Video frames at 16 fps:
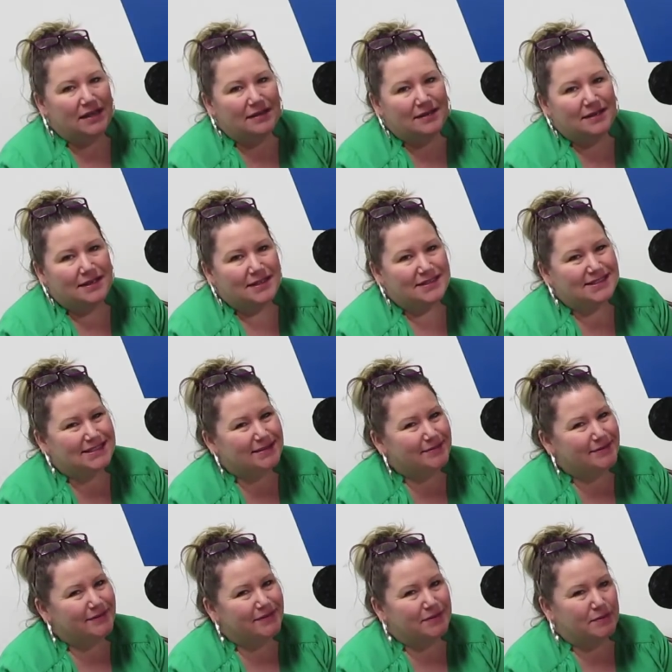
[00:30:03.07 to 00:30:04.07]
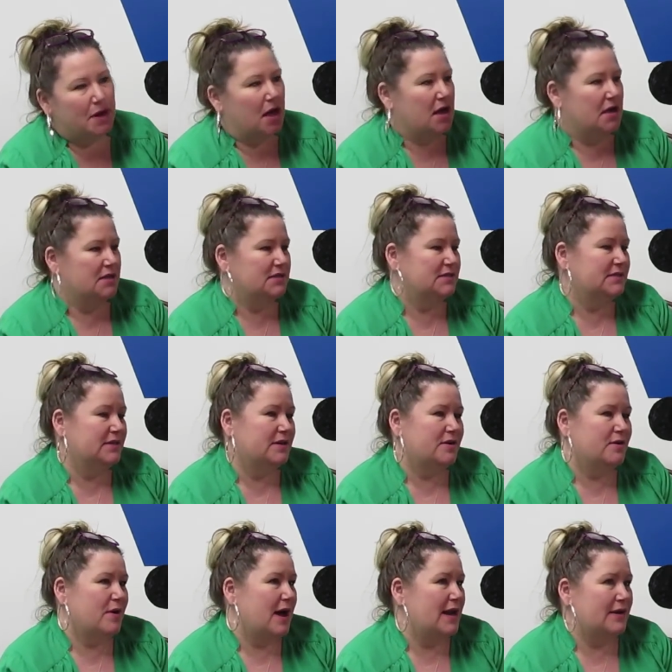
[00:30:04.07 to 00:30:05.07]
good, some of them not.
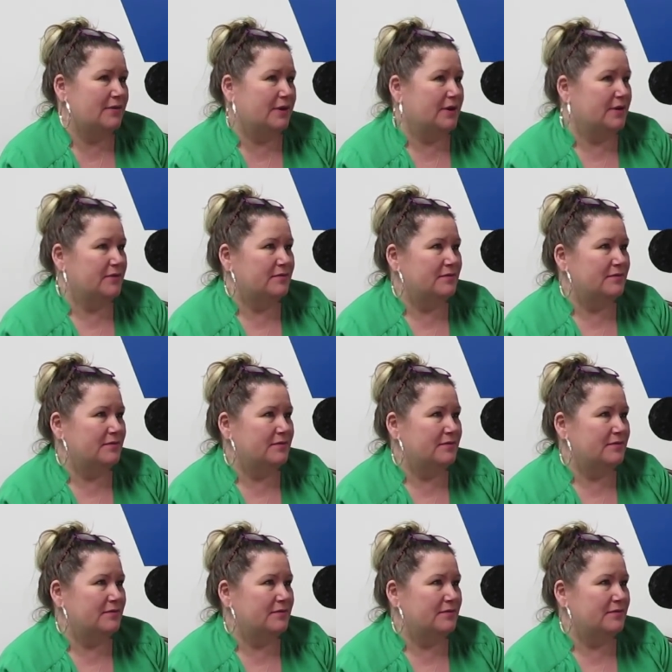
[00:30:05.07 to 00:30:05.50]
So I don't know.